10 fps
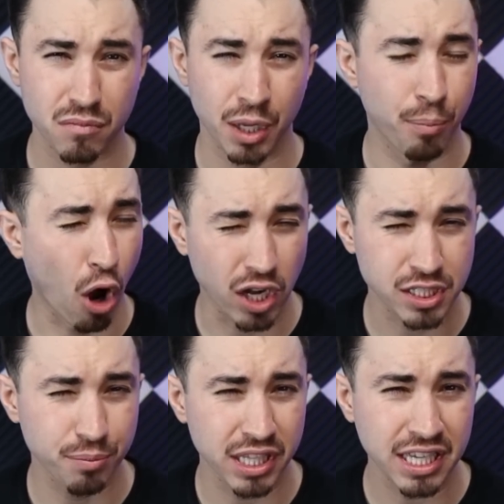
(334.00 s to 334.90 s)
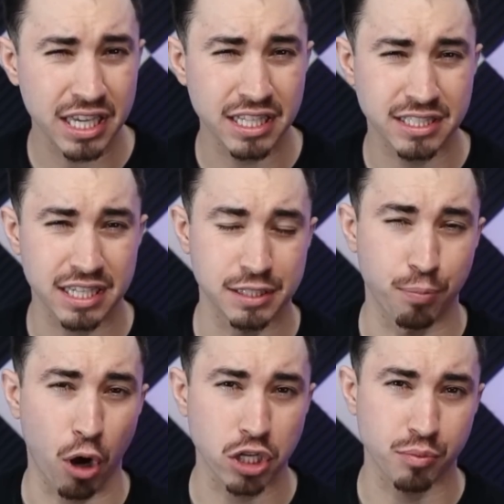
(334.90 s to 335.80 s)
Possibly. It's
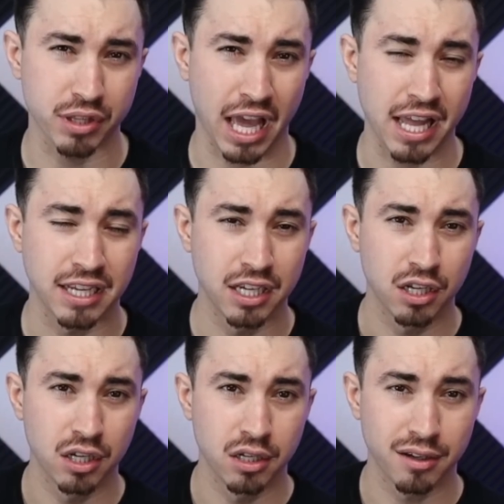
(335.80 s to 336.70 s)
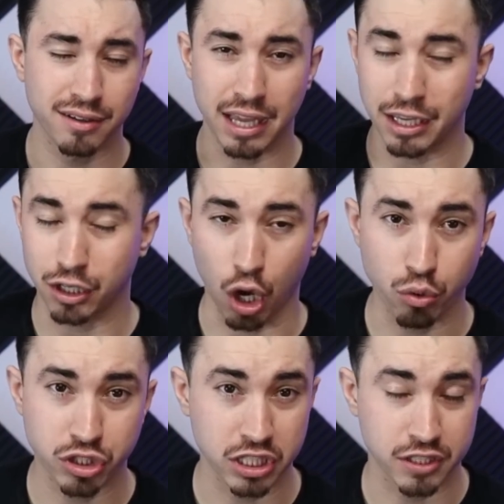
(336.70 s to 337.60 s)
possible that a
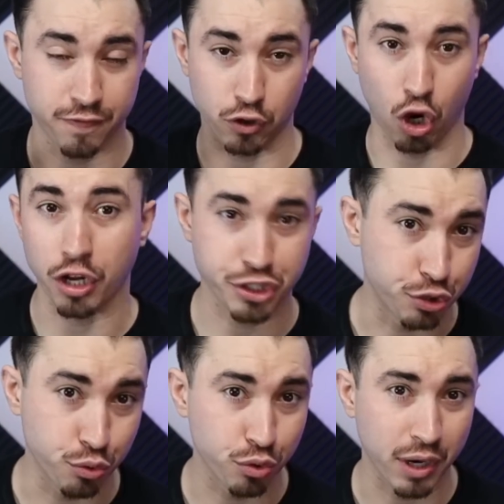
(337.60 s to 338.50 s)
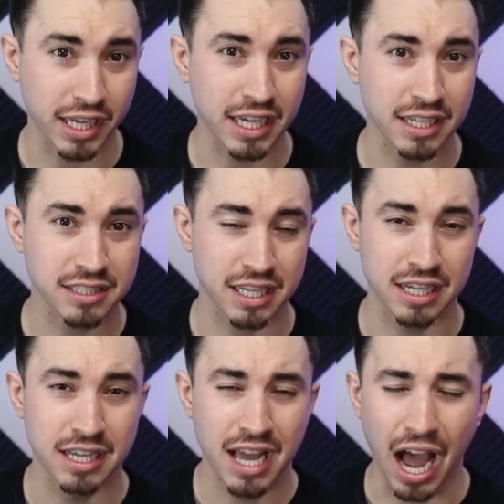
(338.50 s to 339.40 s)
coach just forgot to do the rankings.
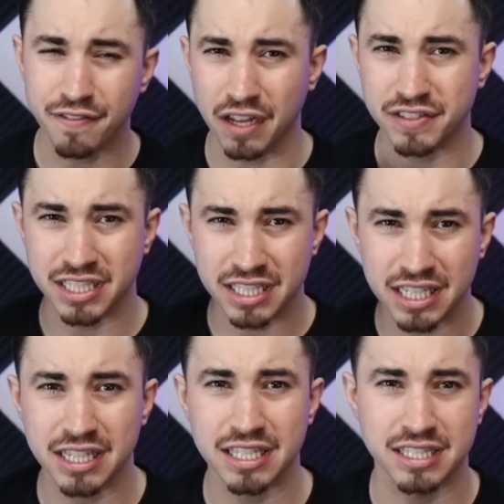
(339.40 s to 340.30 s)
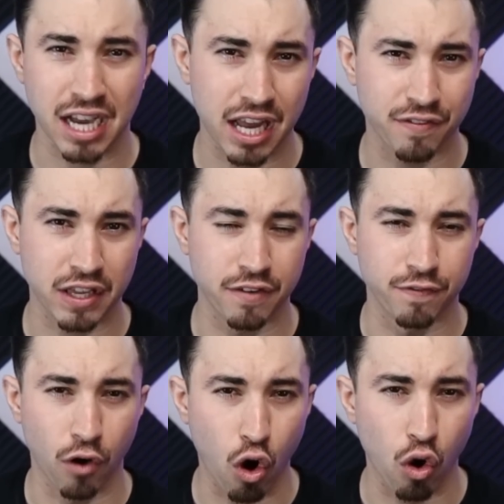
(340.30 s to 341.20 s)
And I've seen these kind of
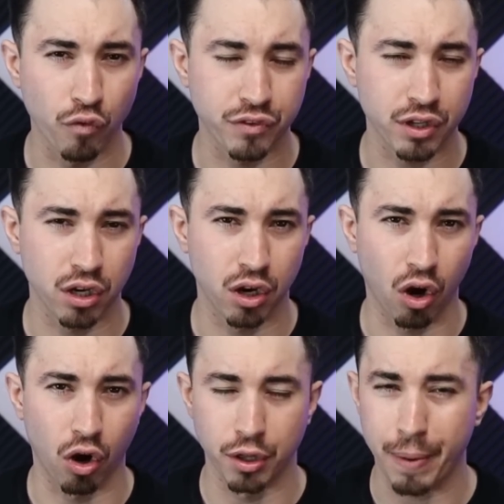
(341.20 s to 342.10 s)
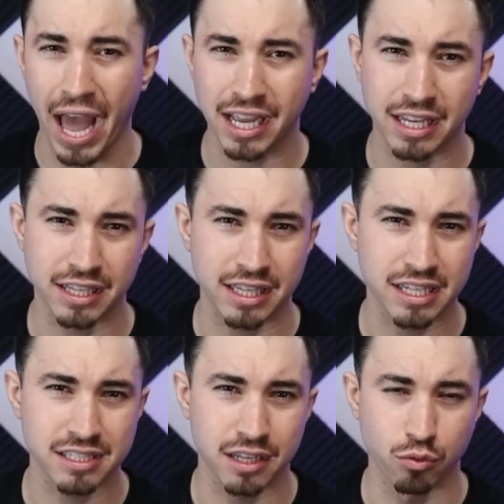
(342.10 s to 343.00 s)
involved on the back end of
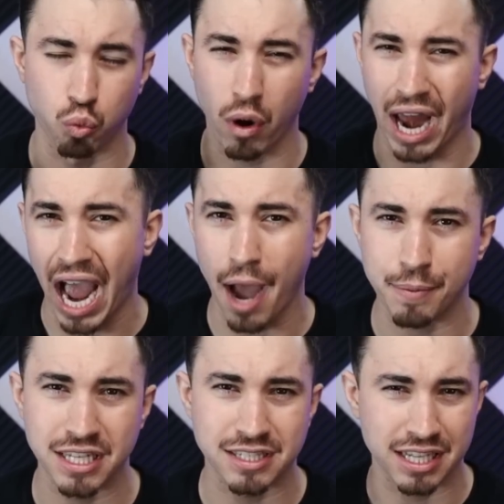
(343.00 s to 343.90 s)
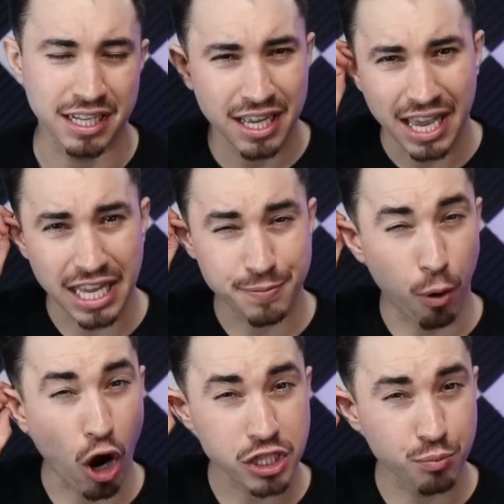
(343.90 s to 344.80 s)
this and what happens. And it's
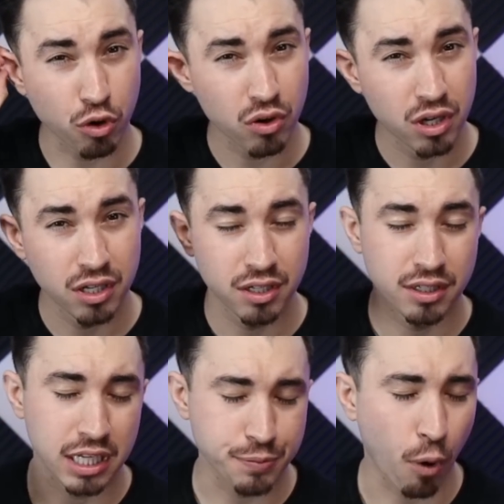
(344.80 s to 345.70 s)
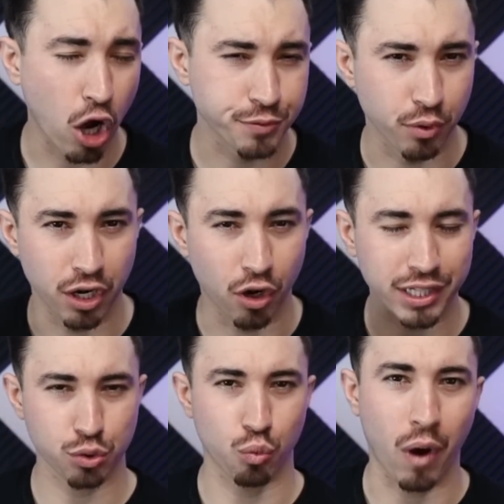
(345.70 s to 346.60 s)
possible. It's possible. And I'll
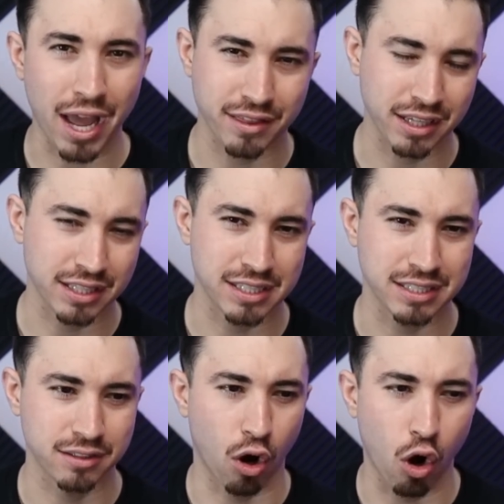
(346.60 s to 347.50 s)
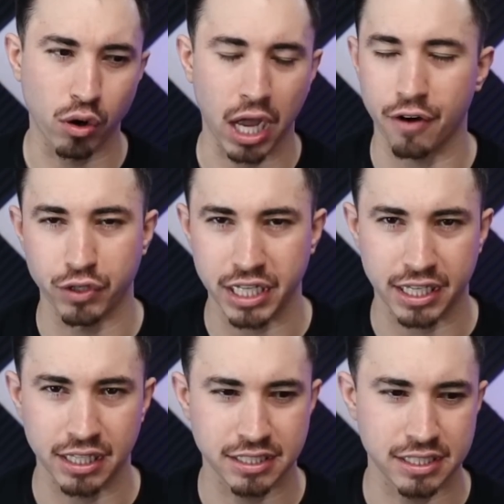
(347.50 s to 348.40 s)
get to why I think this is all kind of
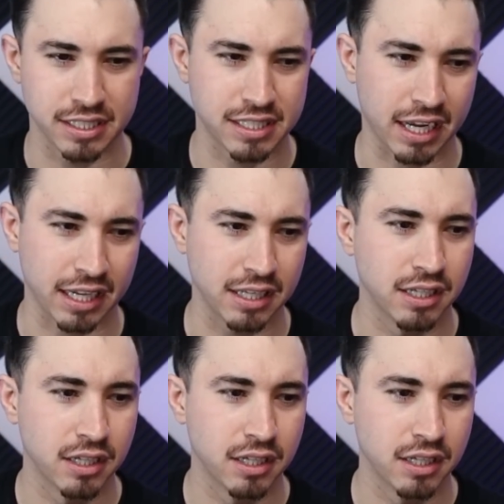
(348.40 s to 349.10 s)
ridiculous in a second.